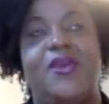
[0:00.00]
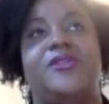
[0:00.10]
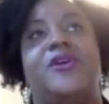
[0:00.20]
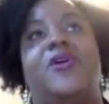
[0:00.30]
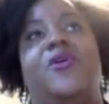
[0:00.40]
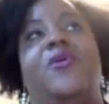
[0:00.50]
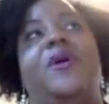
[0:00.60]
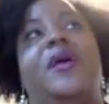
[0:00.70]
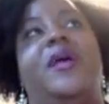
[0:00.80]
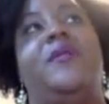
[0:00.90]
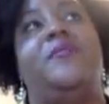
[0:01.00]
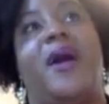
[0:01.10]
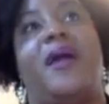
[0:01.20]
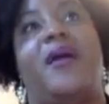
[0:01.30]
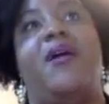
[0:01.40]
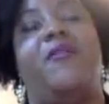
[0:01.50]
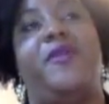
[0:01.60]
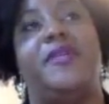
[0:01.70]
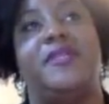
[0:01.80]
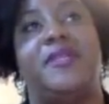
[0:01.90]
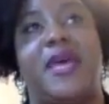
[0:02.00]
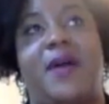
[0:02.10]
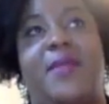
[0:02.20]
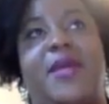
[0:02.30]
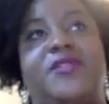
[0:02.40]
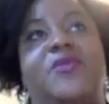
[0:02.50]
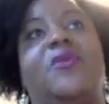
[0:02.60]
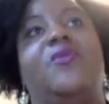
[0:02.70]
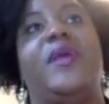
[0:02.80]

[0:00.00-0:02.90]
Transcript: So in my office at my school,